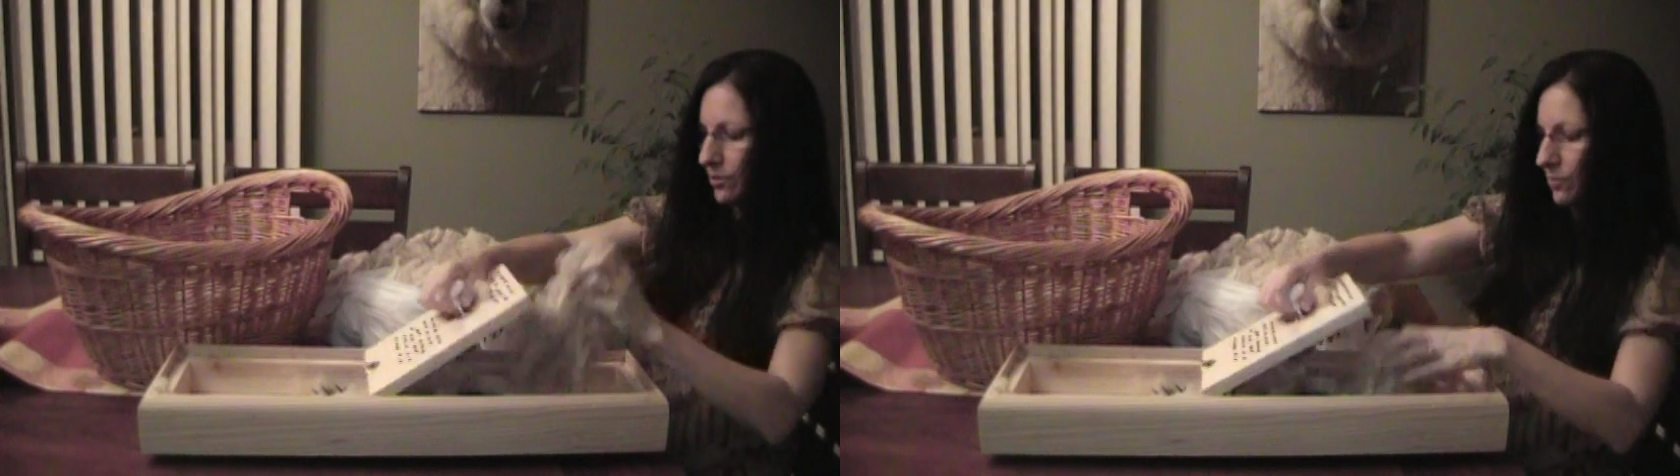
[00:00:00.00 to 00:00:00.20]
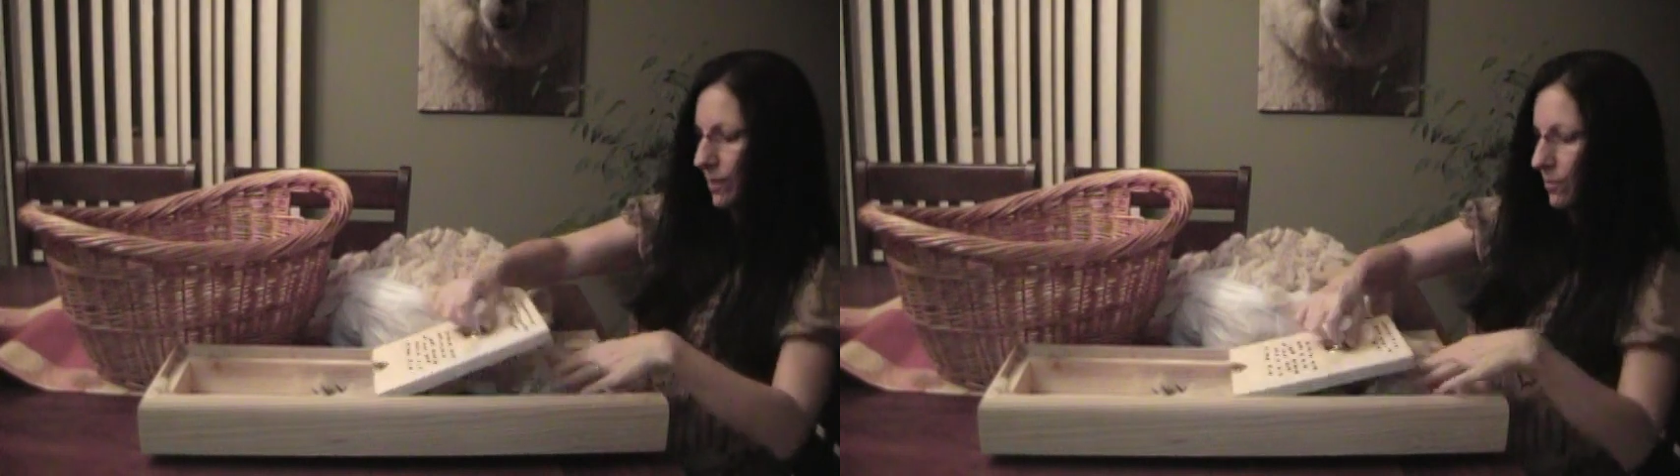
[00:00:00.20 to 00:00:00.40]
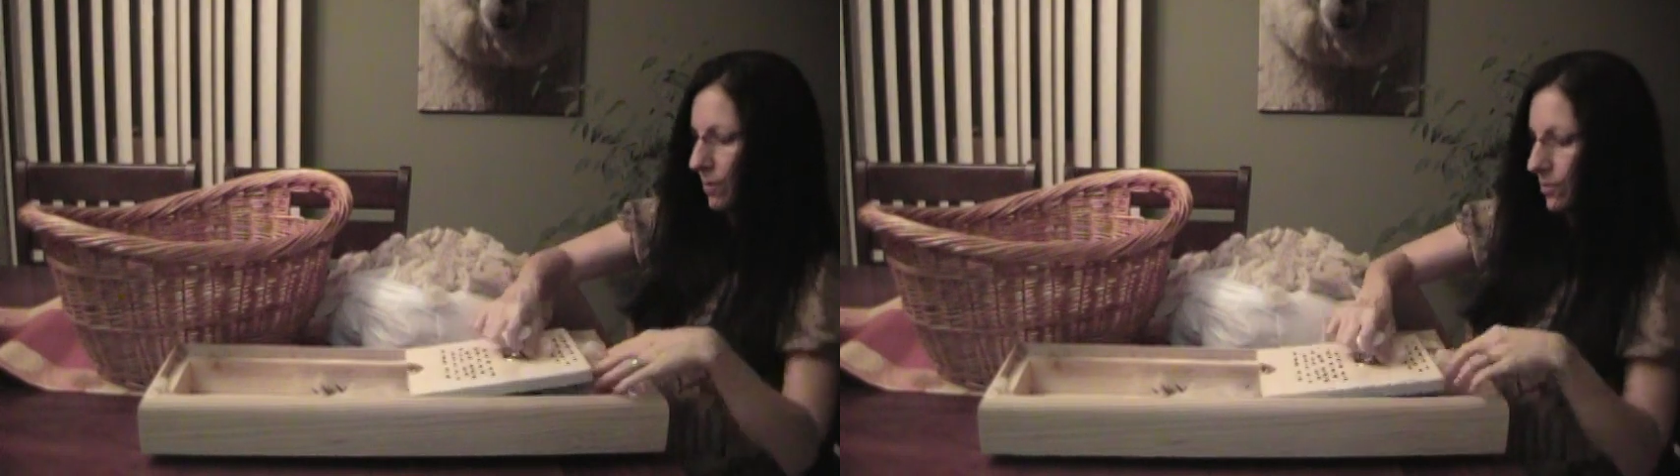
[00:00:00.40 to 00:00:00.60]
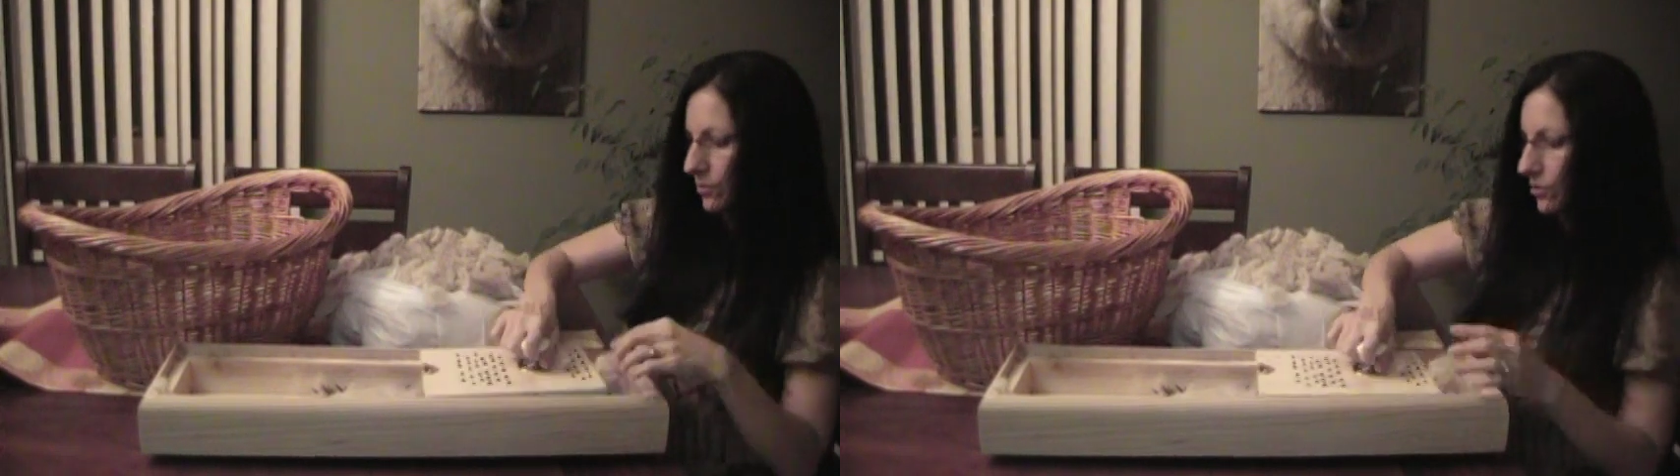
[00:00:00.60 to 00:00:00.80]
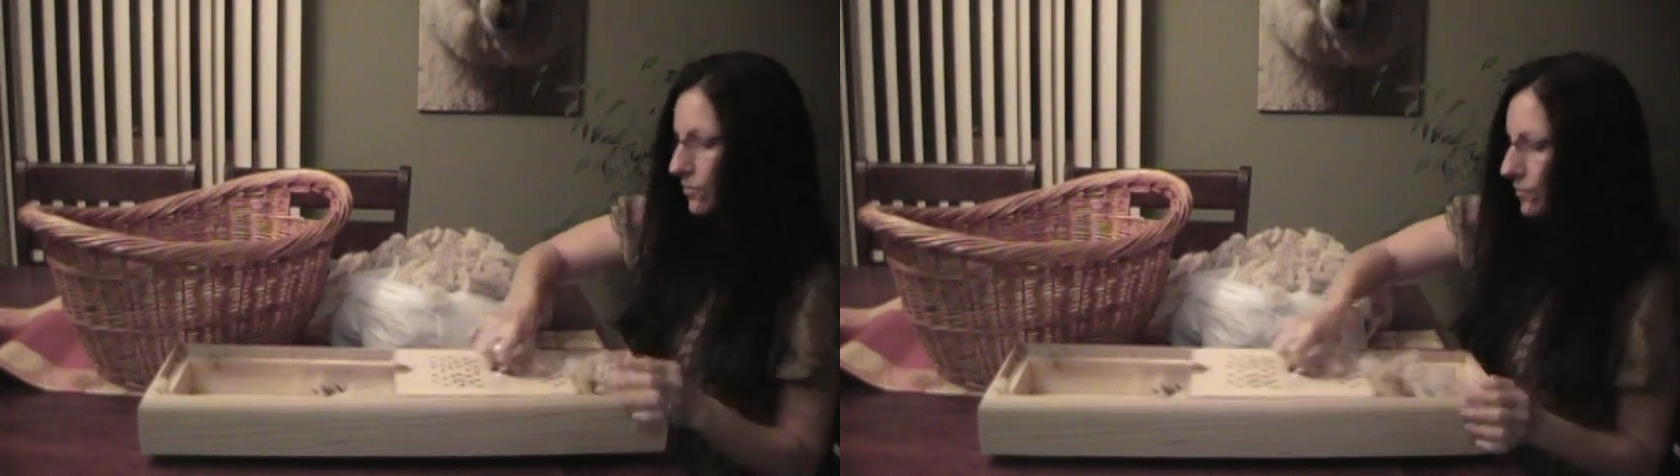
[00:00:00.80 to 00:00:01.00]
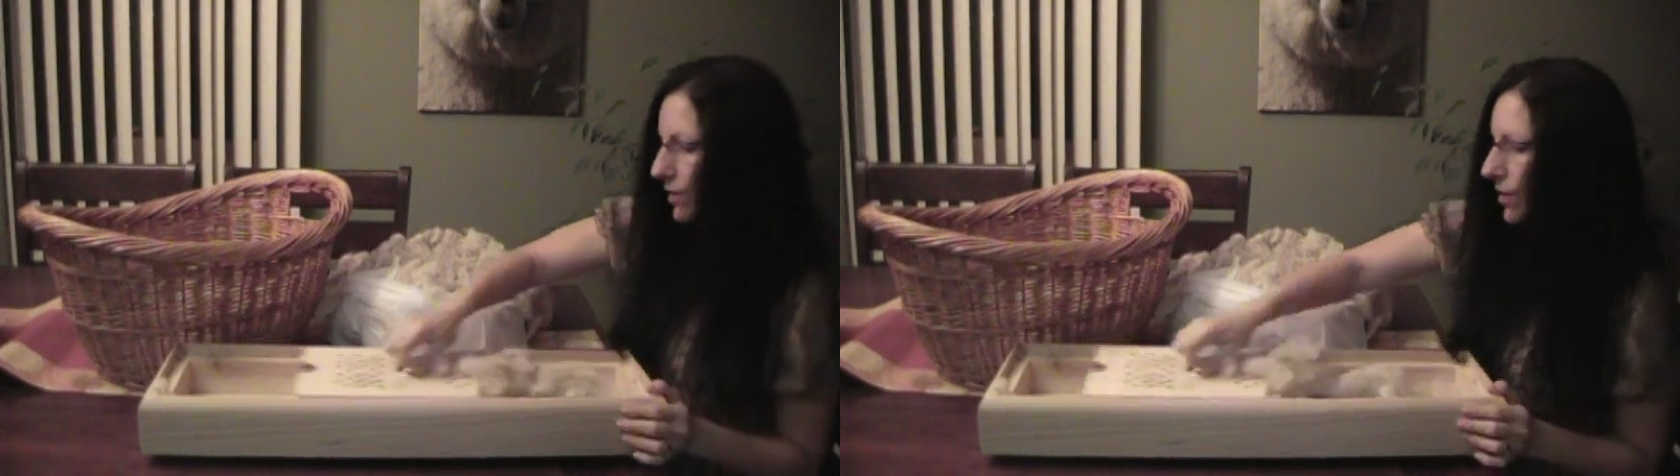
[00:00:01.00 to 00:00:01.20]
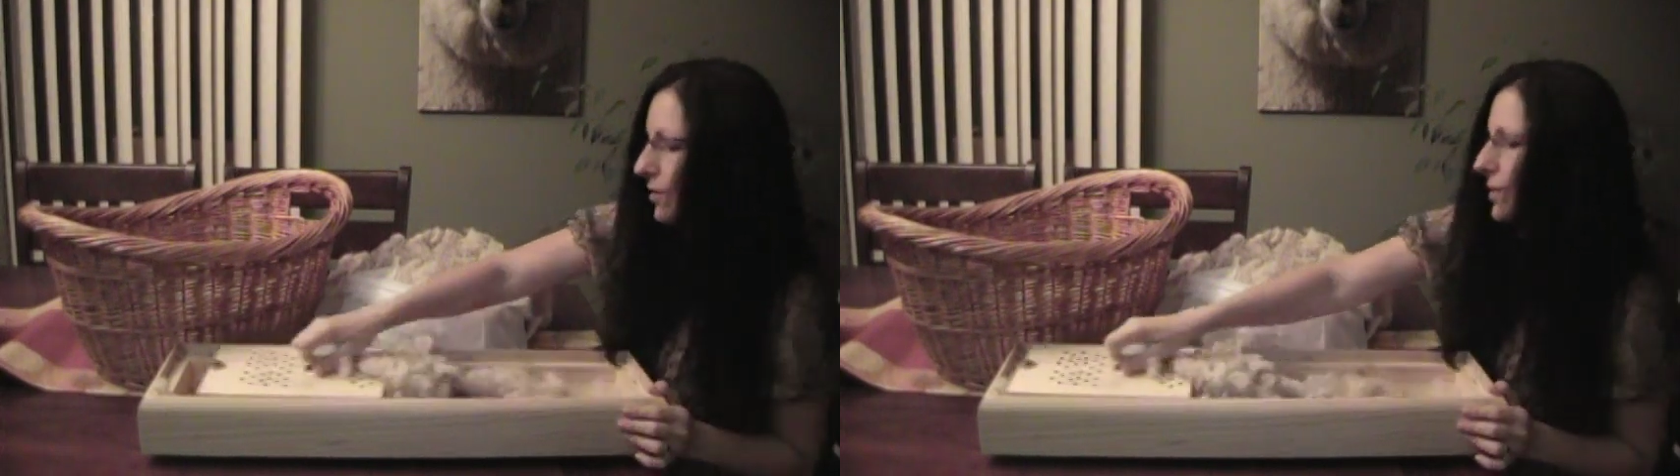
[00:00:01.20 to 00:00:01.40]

let your mind wander too far,